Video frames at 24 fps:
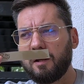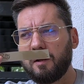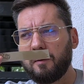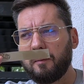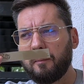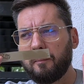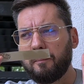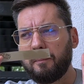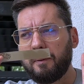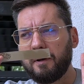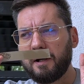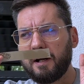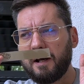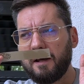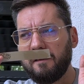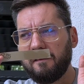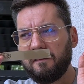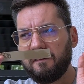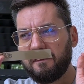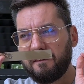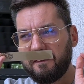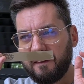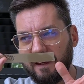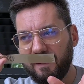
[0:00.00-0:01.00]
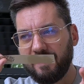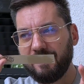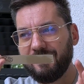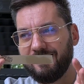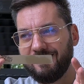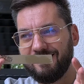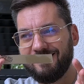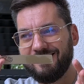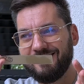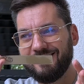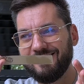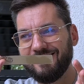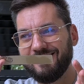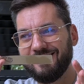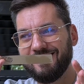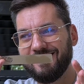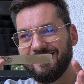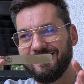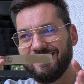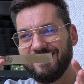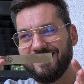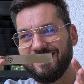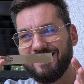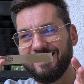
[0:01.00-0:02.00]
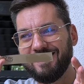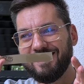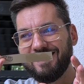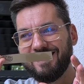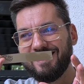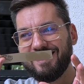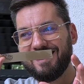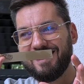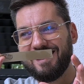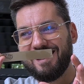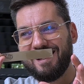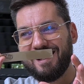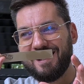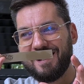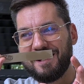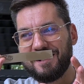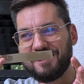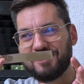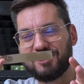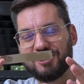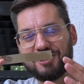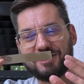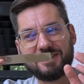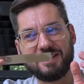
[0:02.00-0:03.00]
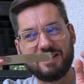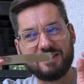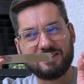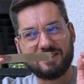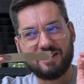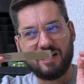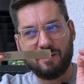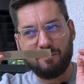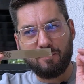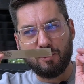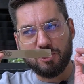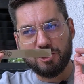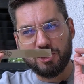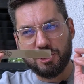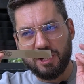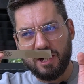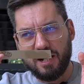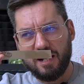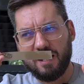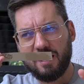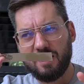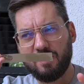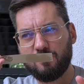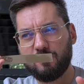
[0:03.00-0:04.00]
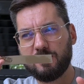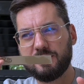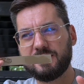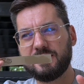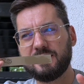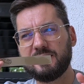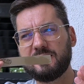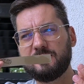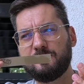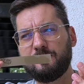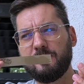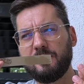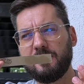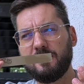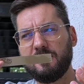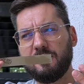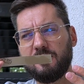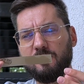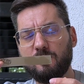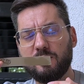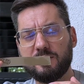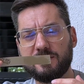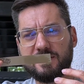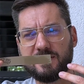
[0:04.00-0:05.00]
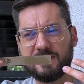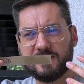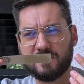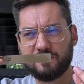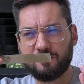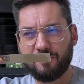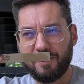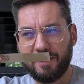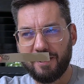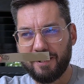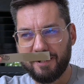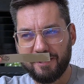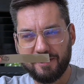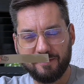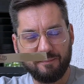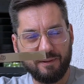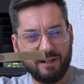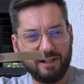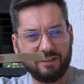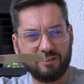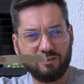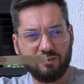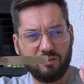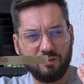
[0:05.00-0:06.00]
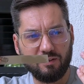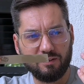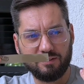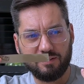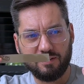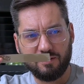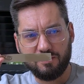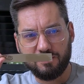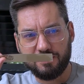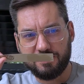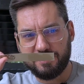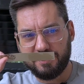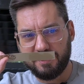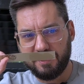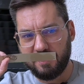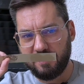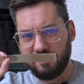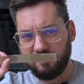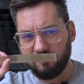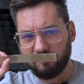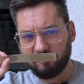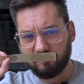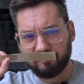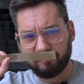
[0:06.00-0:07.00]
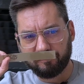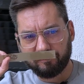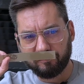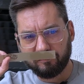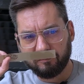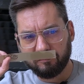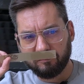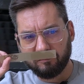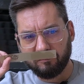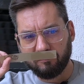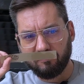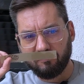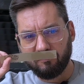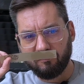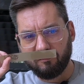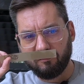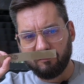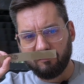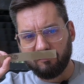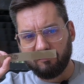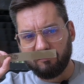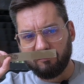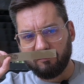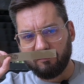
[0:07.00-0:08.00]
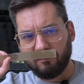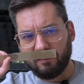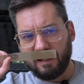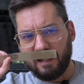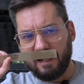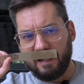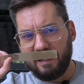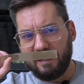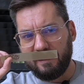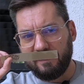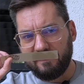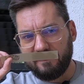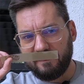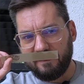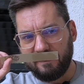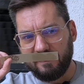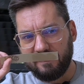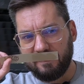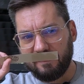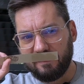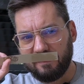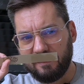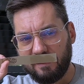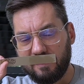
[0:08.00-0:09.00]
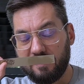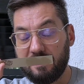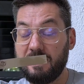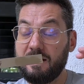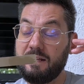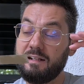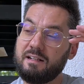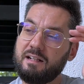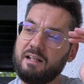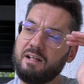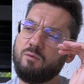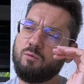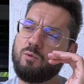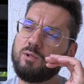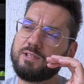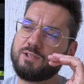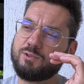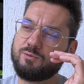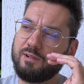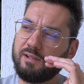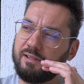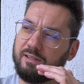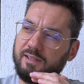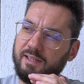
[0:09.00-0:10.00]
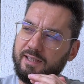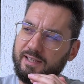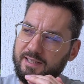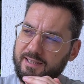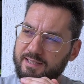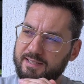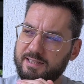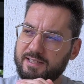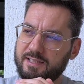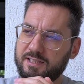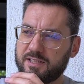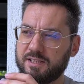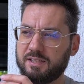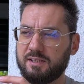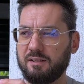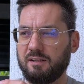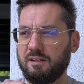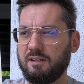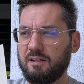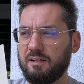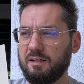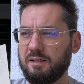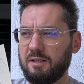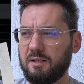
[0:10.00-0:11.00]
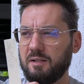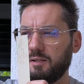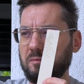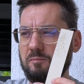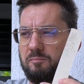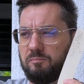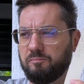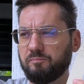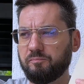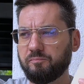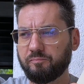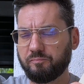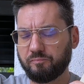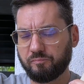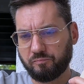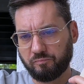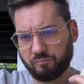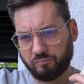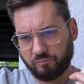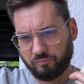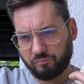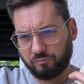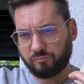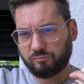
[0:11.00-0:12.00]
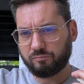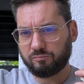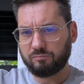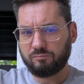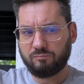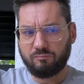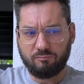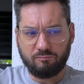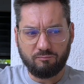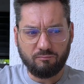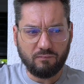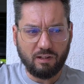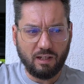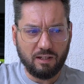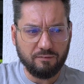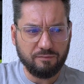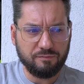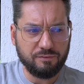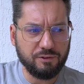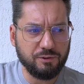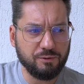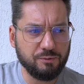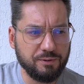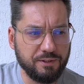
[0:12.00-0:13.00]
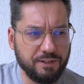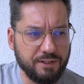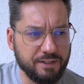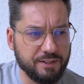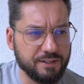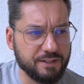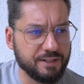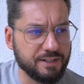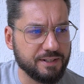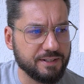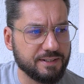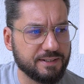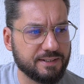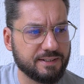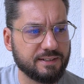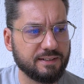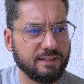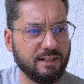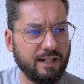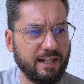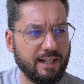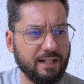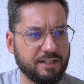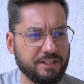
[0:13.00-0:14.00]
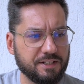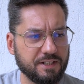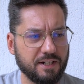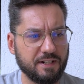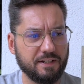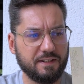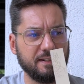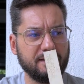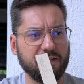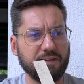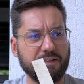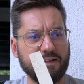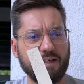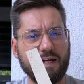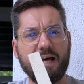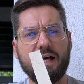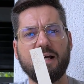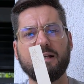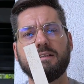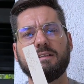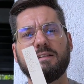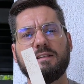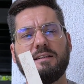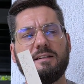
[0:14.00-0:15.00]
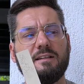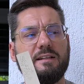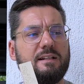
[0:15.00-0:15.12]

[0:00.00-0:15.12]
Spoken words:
But I think, just as Cabochard was inspired by Kir de Russie, I think, and it was released a few years later than that,